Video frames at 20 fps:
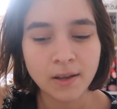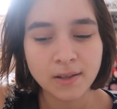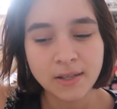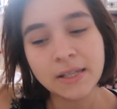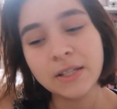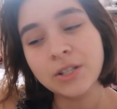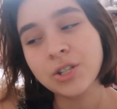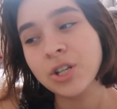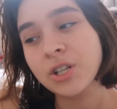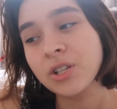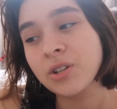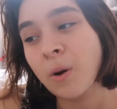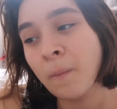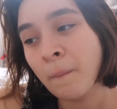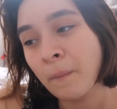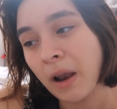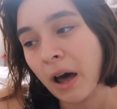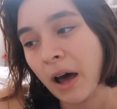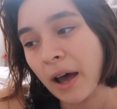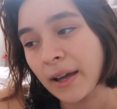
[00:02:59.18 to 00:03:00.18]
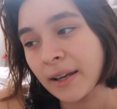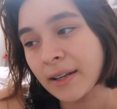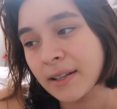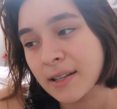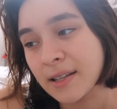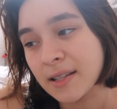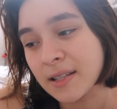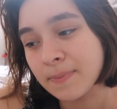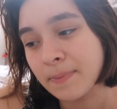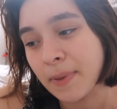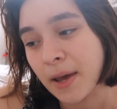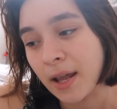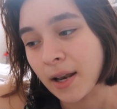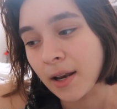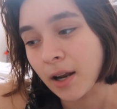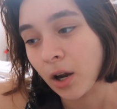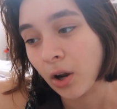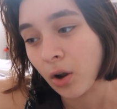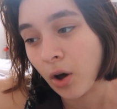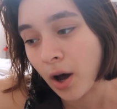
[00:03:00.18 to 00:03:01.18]
since she's gone blind, it's
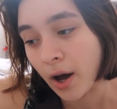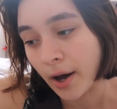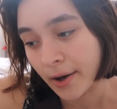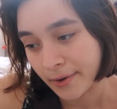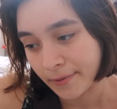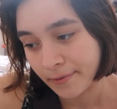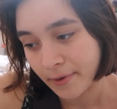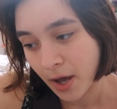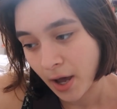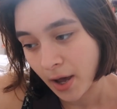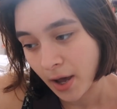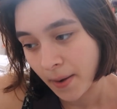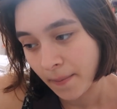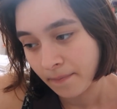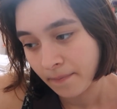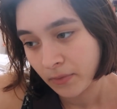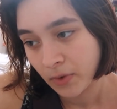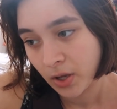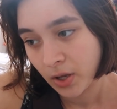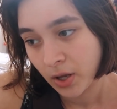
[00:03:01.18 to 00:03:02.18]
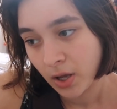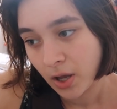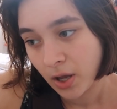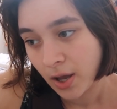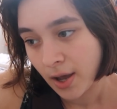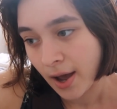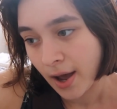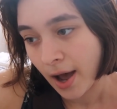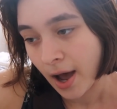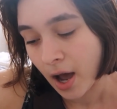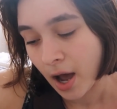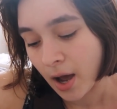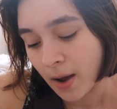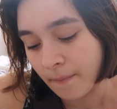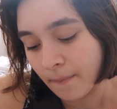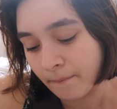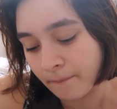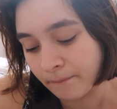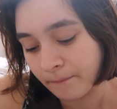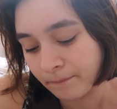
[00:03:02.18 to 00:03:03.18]
been a lot harder for
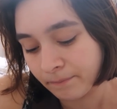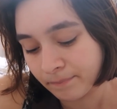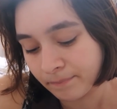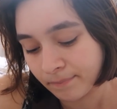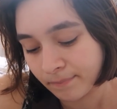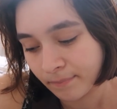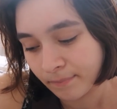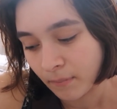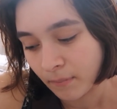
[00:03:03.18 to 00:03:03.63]
her.